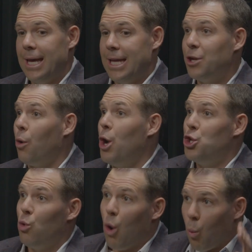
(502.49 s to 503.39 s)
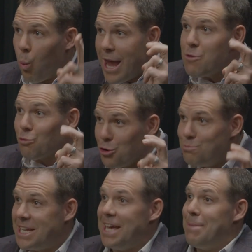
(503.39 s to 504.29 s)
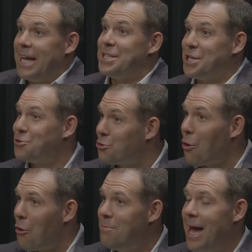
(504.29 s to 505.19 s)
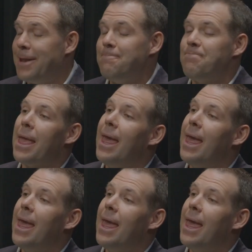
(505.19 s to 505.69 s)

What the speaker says: new weight room teammates, these grown men.